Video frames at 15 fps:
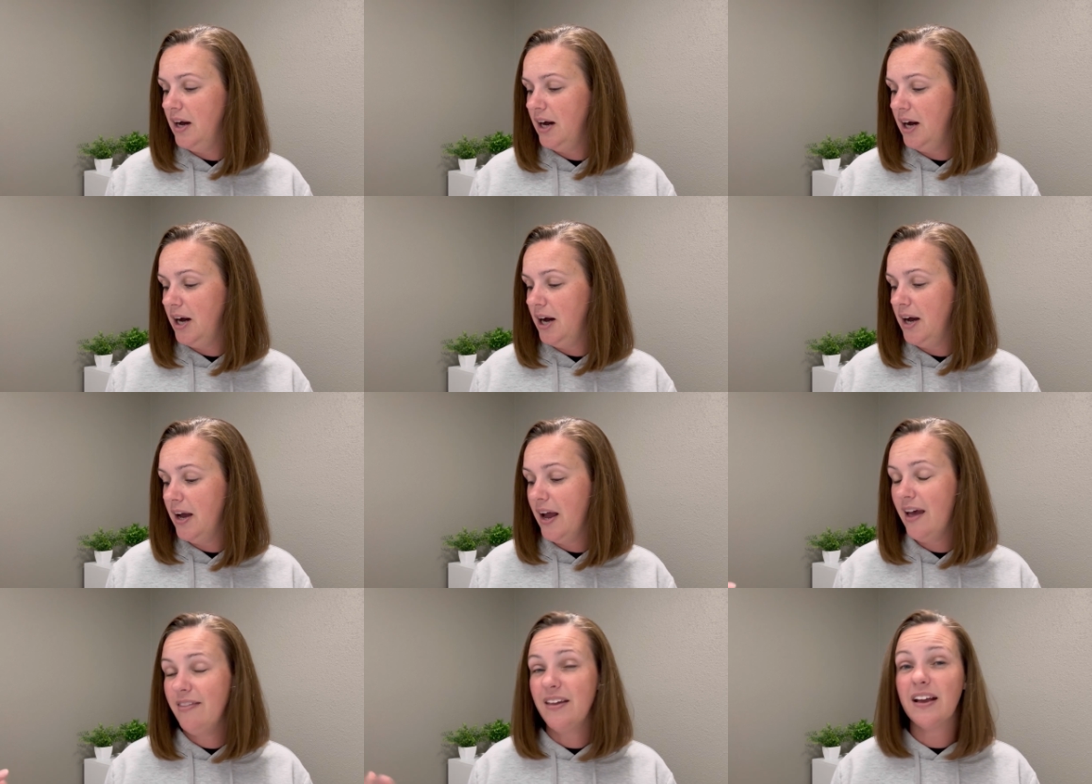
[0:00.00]
uh,
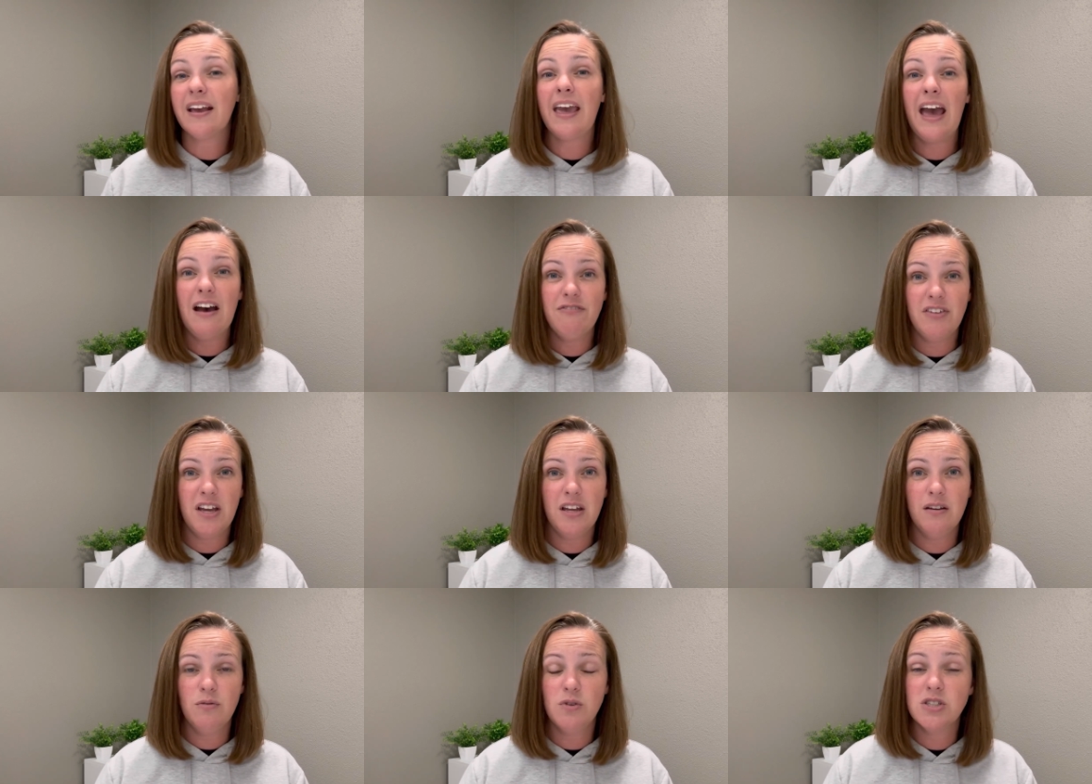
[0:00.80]
and then
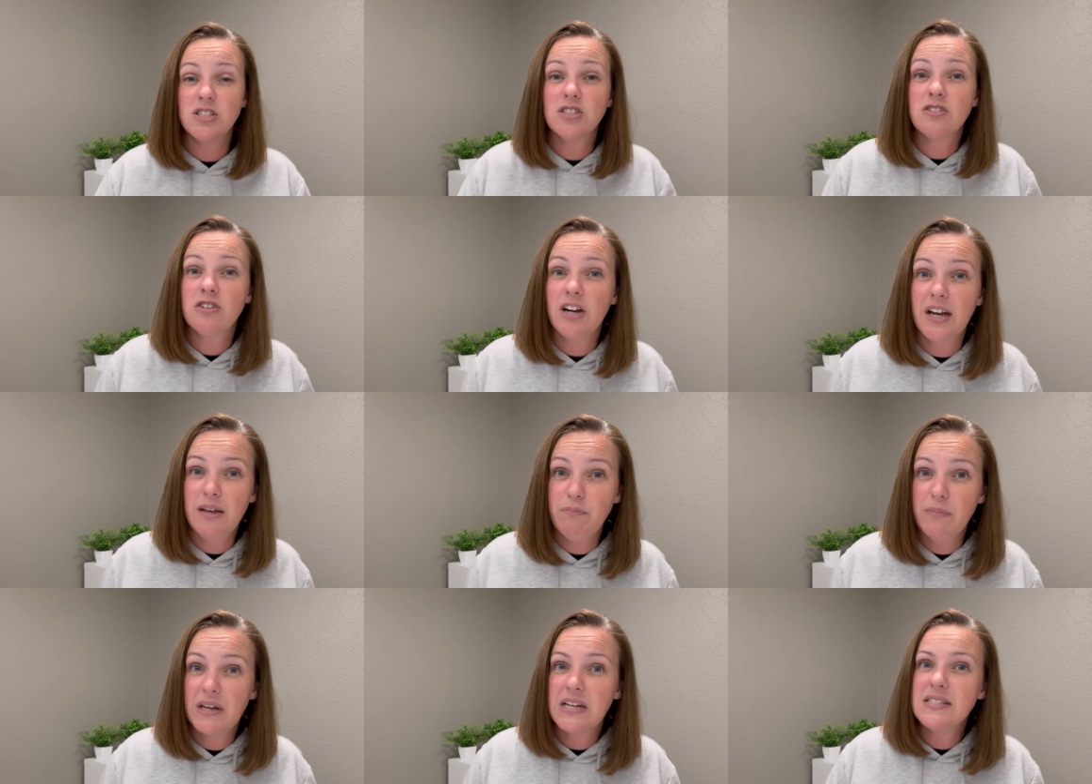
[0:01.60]
caffeine, which is
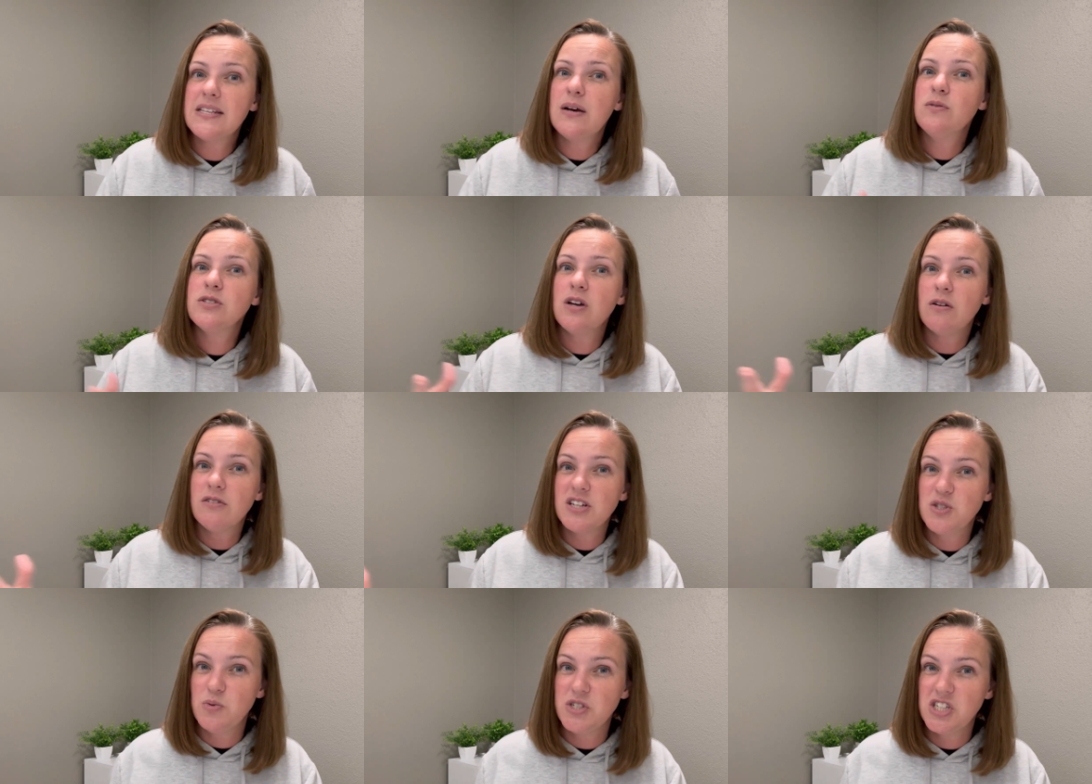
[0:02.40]
great because I was
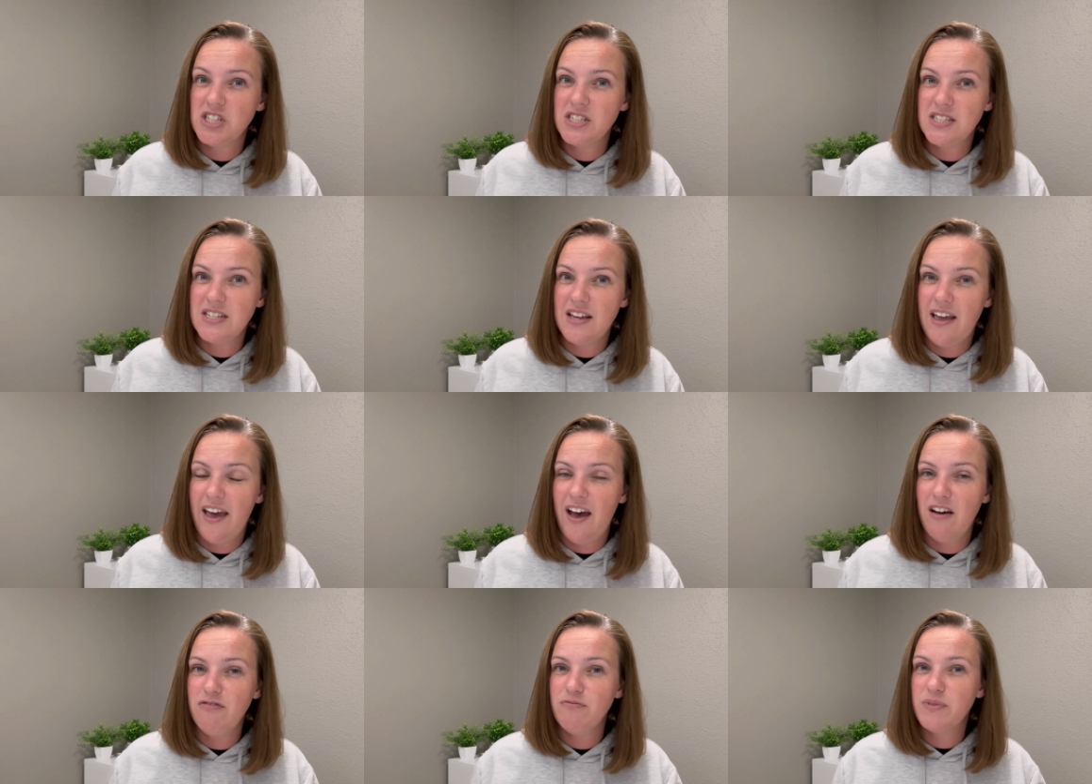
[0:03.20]
already switching to
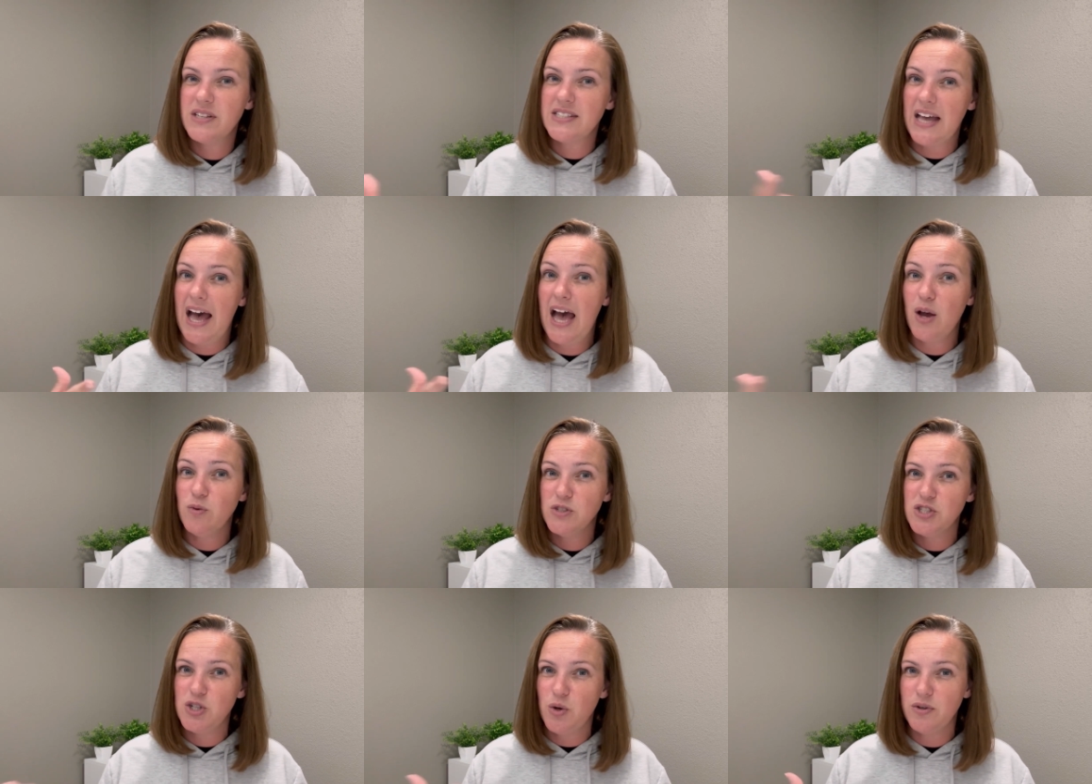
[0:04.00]
decaf because I
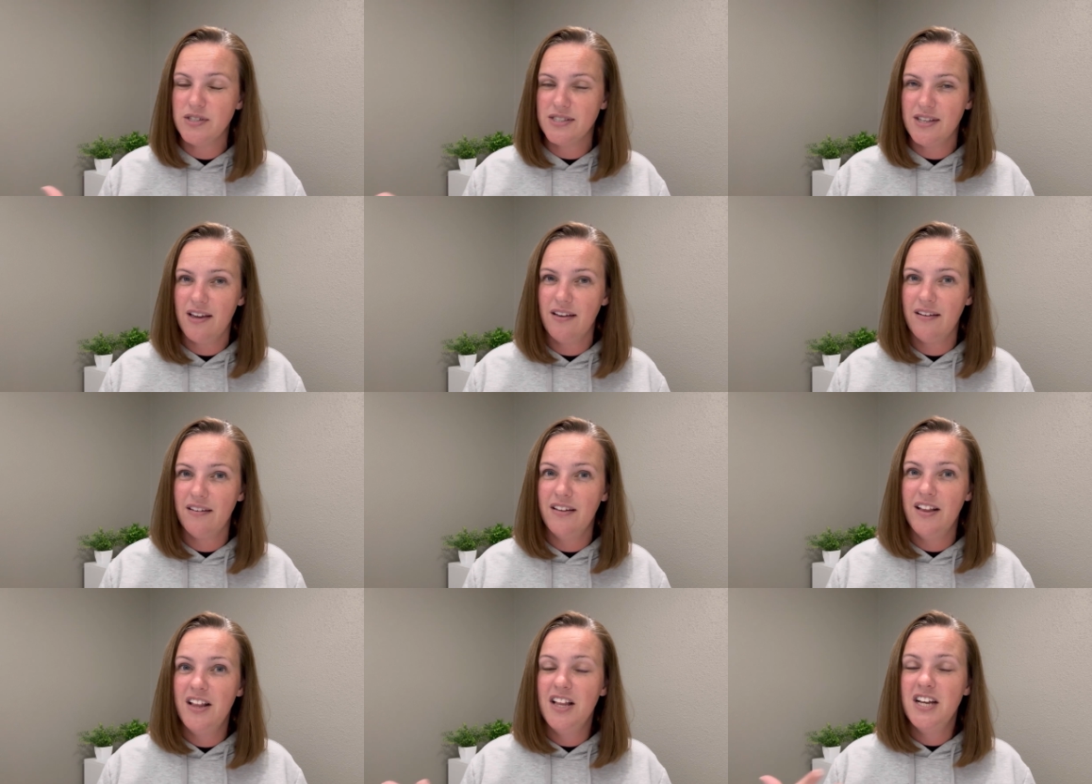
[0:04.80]
was noticing
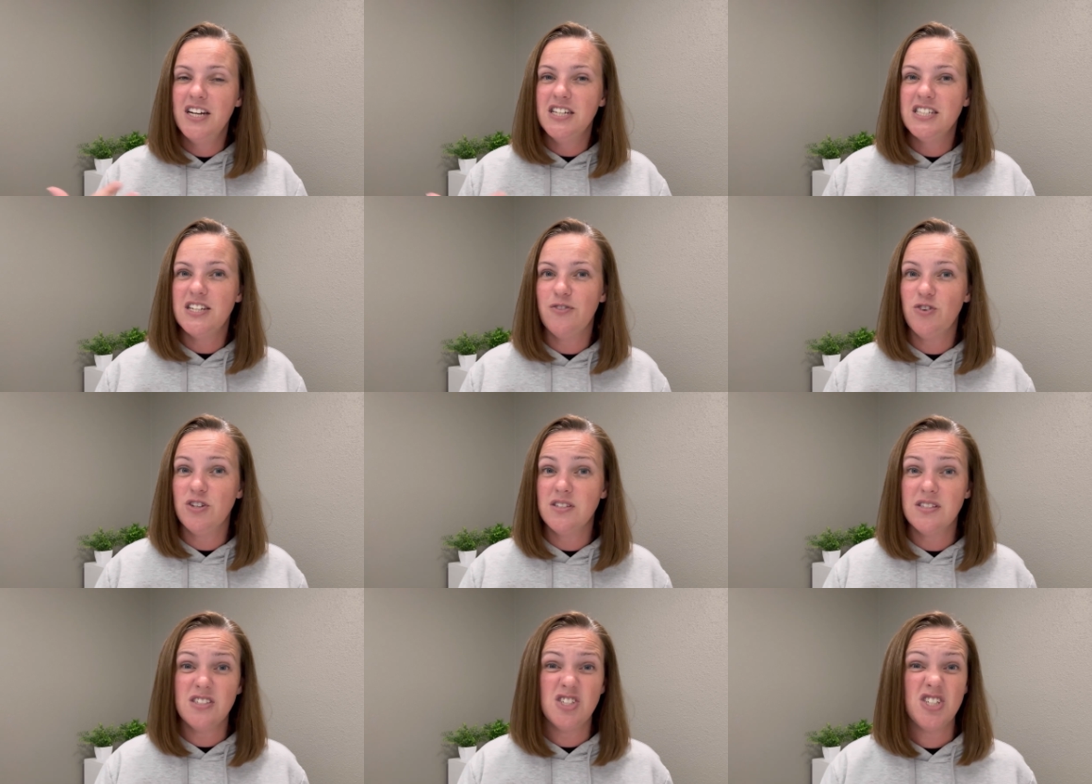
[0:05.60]

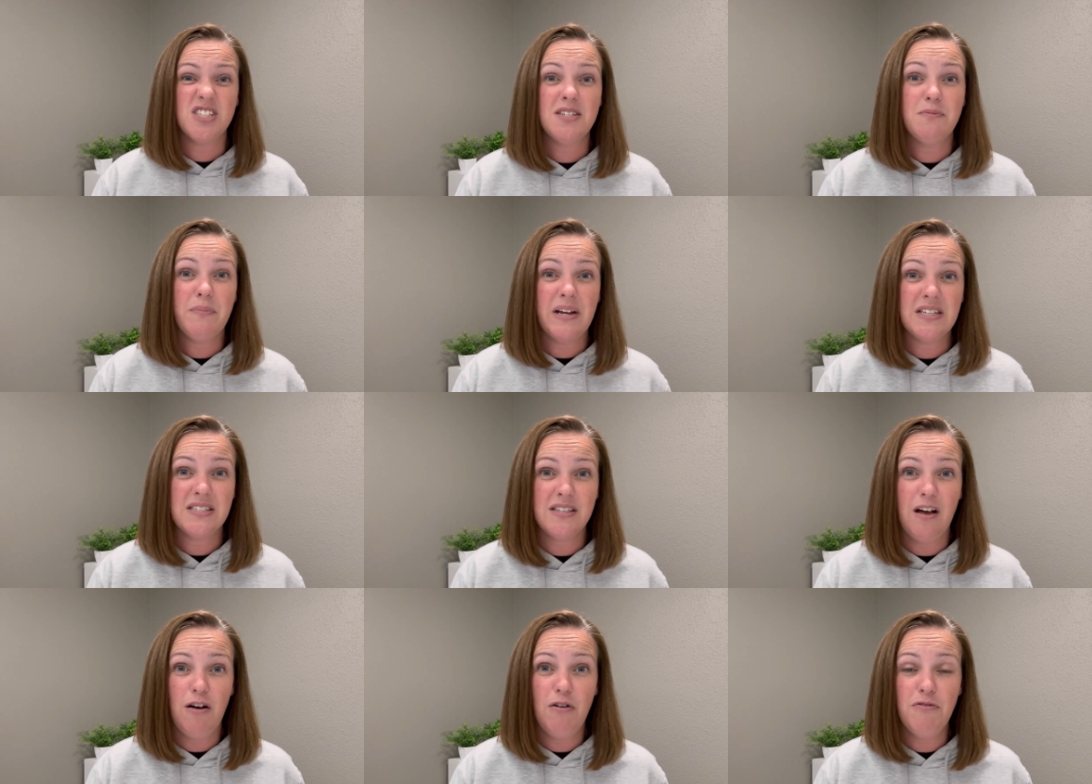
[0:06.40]
differences just in
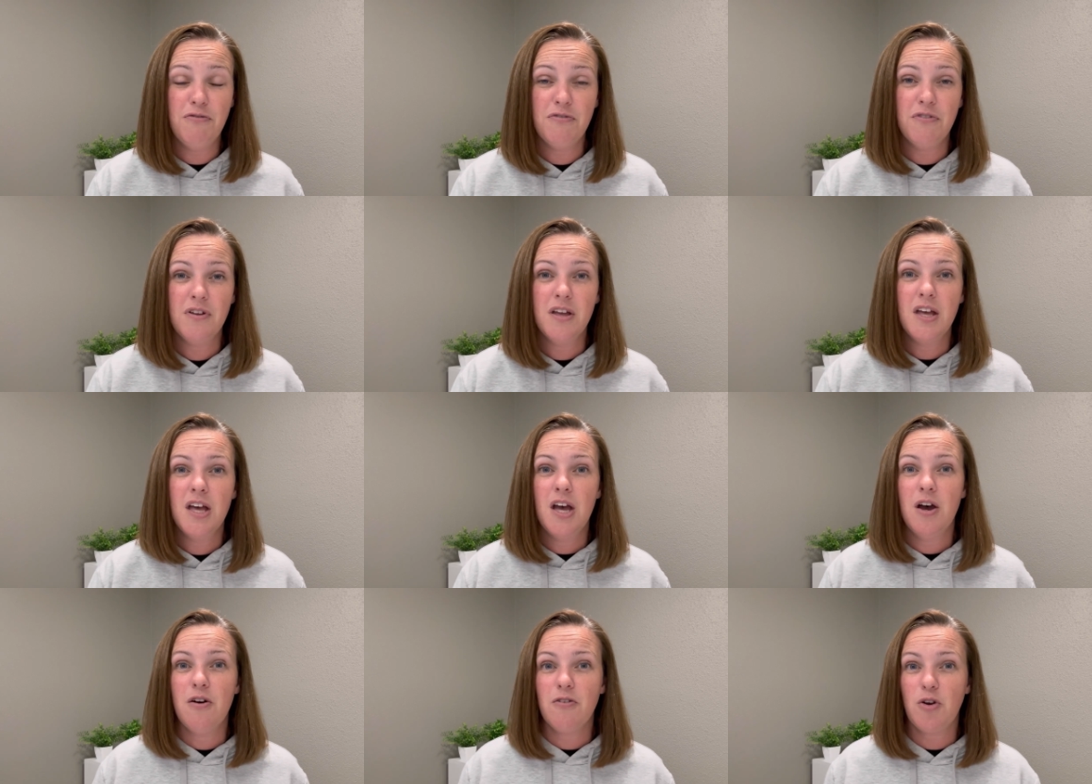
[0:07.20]
myself
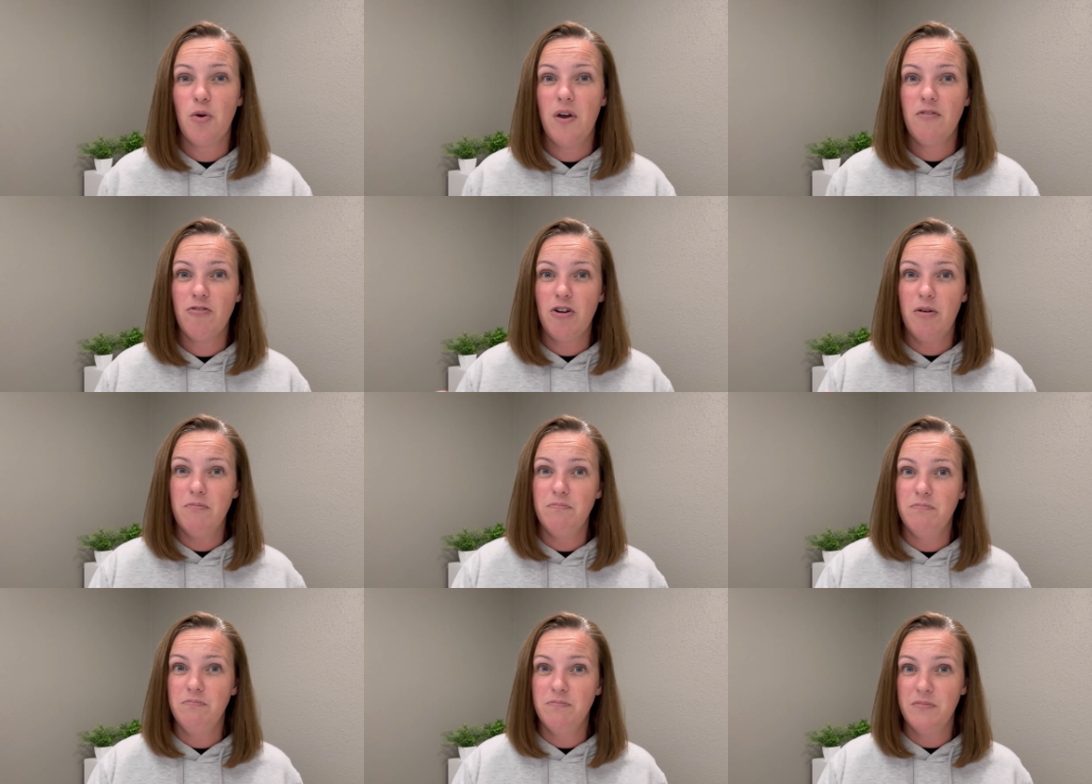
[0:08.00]
going
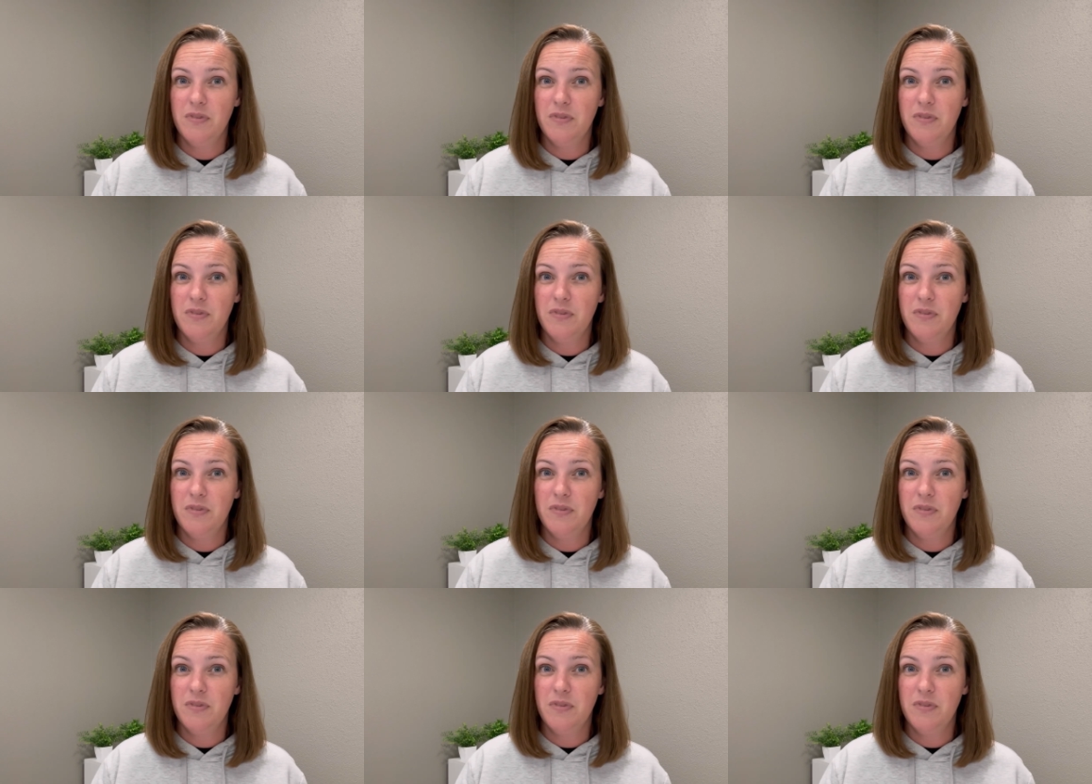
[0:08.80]
from